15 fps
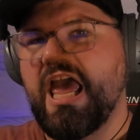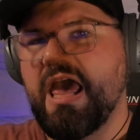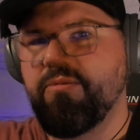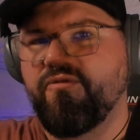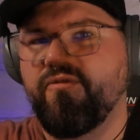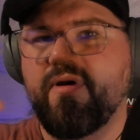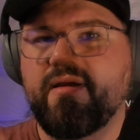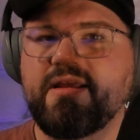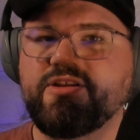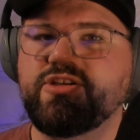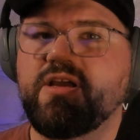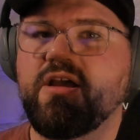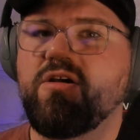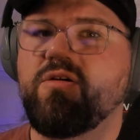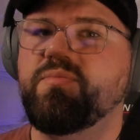And before I let
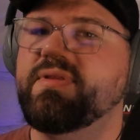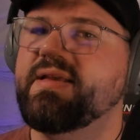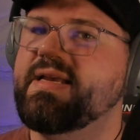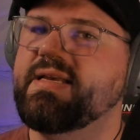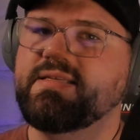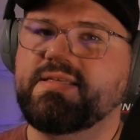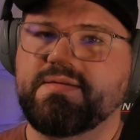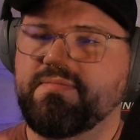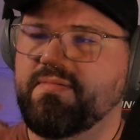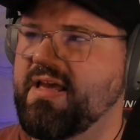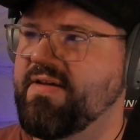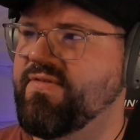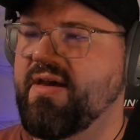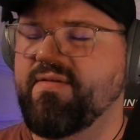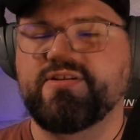you go, please,
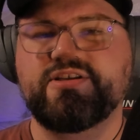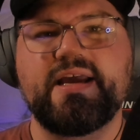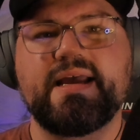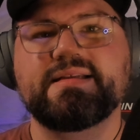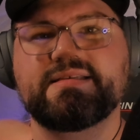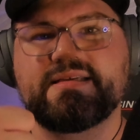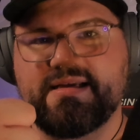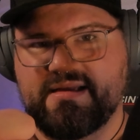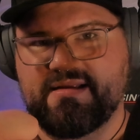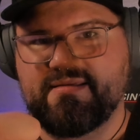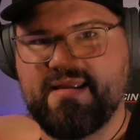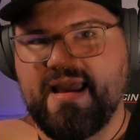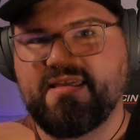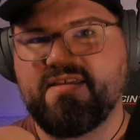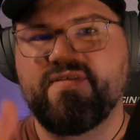if you have a chance,
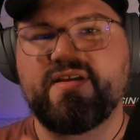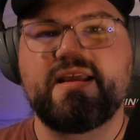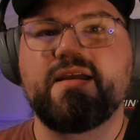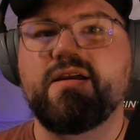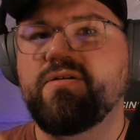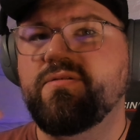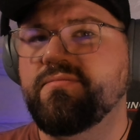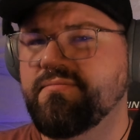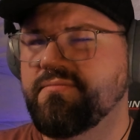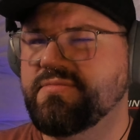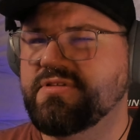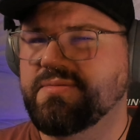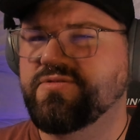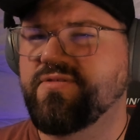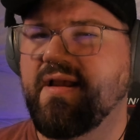like the video,
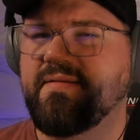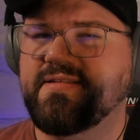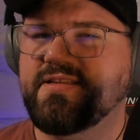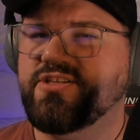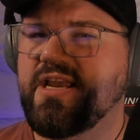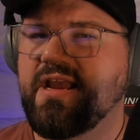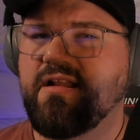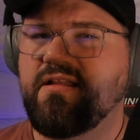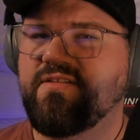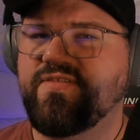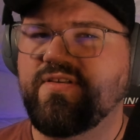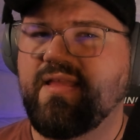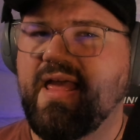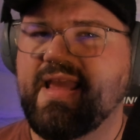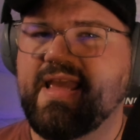subscribe to the channel
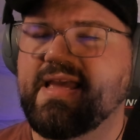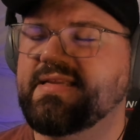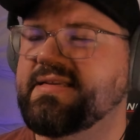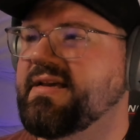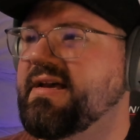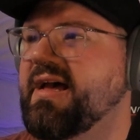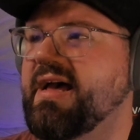if you like it.